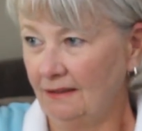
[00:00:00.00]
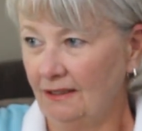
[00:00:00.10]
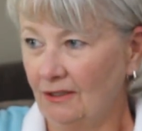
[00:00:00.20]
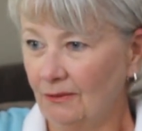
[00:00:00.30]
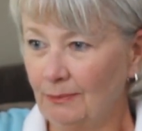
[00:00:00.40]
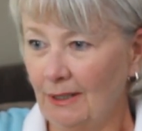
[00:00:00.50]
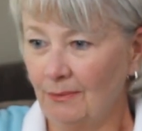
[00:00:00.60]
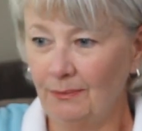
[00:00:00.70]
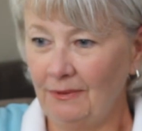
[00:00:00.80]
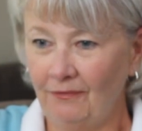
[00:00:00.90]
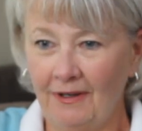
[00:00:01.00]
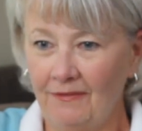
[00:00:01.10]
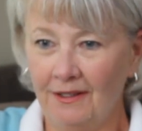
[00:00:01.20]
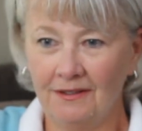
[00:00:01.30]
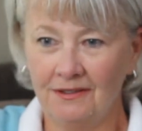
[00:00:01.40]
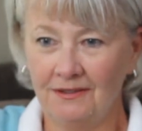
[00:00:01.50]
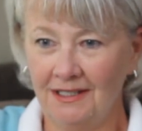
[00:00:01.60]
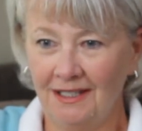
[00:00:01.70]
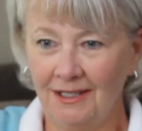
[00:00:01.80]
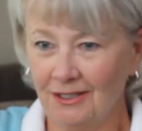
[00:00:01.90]
You know, probably 5,000,
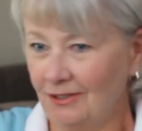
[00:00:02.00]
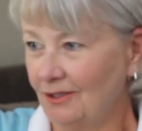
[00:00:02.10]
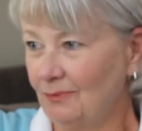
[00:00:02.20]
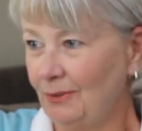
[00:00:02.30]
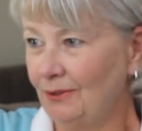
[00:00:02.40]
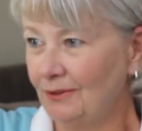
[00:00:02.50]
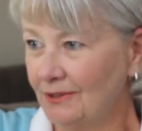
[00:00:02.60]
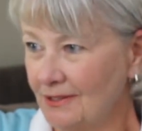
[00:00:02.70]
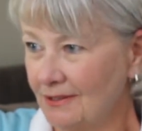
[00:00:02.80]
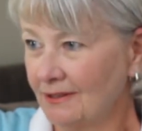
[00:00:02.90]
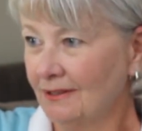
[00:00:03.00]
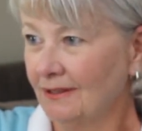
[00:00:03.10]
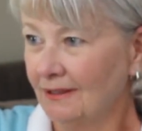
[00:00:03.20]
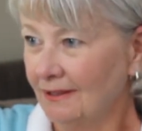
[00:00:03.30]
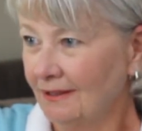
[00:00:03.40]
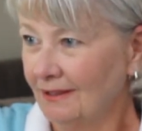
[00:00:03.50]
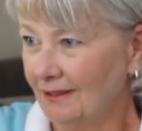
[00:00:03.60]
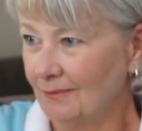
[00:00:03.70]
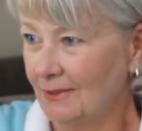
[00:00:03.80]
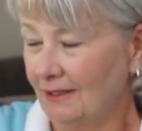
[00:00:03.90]
10,000 computers,
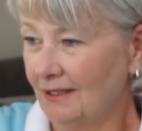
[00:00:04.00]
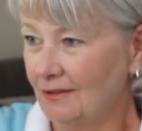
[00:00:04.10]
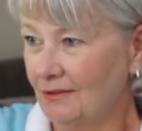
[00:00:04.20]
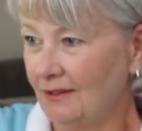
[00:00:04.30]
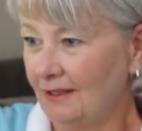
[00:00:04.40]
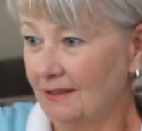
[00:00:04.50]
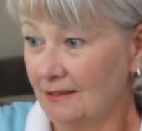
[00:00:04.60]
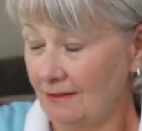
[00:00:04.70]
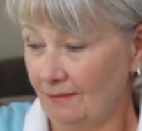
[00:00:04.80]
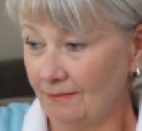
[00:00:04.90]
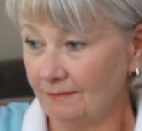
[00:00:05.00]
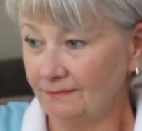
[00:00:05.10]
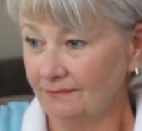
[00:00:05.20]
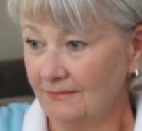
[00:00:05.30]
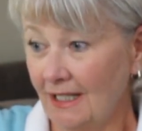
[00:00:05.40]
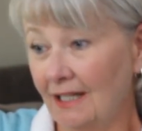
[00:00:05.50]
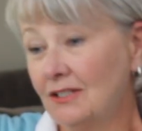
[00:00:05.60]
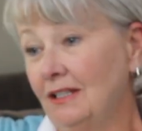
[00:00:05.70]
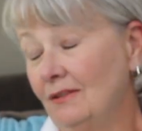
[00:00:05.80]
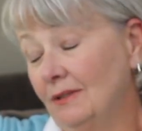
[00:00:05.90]
among other things.
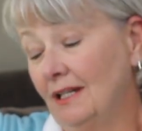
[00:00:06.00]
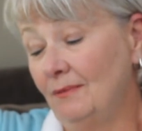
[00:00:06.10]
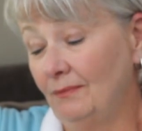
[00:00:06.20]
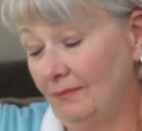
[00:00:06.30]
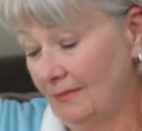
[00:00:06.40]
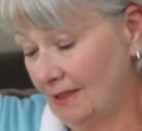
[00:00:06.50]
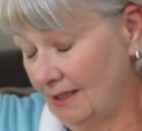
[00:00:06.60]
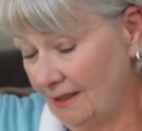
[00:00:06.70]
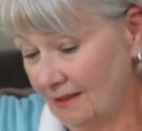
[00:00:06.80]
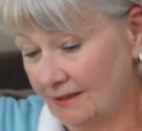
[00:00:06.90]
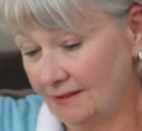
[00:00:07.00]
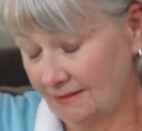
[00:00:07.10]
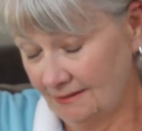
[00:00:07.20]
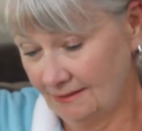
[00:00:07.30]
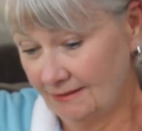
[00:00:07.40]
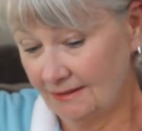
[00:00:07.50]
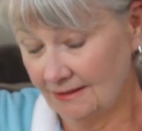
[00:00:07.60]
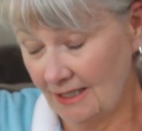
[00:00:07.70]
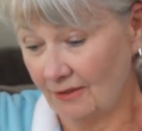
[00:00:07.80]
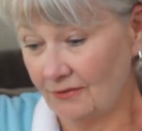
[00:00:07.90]
Actually, when I
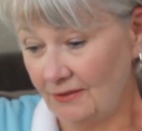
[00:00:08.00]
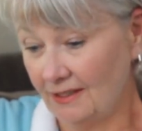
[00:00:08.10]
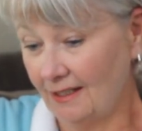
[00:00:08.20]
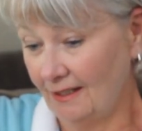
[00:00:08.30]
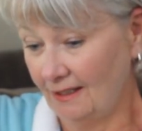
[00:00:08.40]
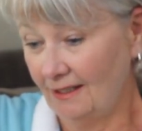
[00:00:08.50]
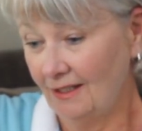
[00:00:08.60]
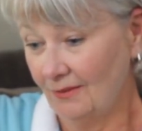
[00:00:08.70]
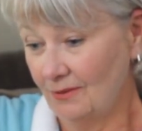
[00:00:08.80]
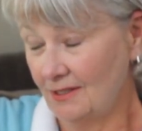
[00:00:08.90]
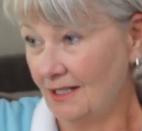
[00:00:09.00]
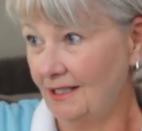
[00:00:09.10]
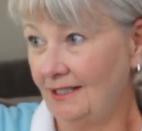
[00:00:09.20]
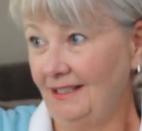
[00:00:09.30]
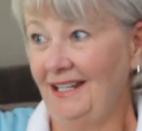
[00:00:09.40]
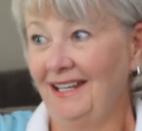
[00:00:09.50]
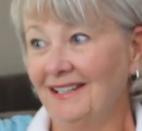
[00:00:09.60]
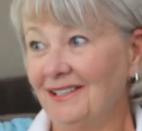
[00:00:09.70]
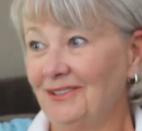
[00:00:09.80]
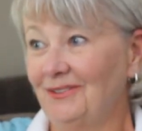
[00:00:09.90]
left, I was on an
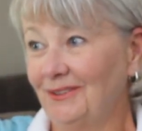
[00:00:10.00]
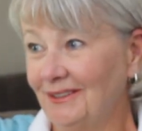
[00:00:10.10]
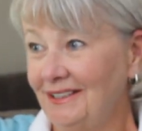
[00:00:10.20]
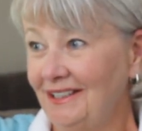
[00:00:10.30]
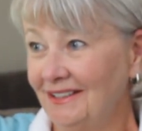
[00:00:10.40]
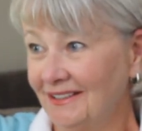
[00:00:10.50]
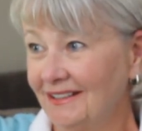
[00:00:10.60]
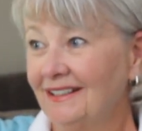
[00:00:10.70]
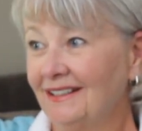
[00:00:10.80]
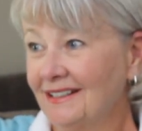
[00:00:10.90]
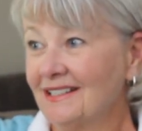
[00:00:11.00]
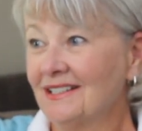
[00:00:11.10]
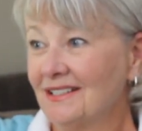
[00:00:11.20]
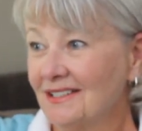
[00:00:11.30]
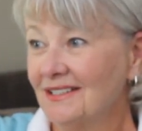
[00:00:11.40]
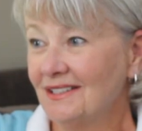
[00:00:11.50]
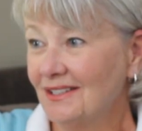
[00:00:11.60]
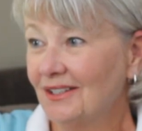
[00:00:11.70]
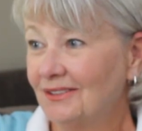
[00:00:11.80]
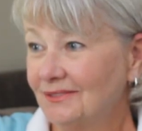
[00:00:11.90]
inhaler for a year.
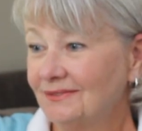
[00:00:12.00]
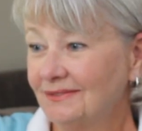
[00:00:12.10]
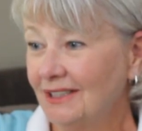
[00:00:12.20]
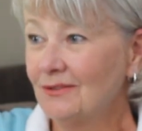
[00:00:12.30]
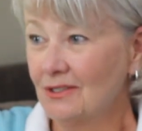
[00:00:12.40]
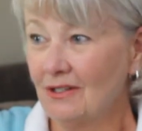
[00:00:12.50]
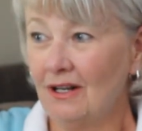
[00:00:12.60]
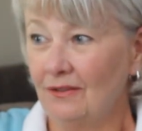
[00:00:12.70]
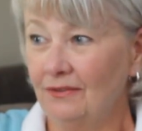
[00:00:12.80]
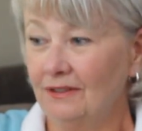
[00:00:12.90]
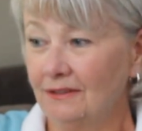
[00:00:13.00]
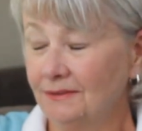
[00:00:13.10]
So it was awful.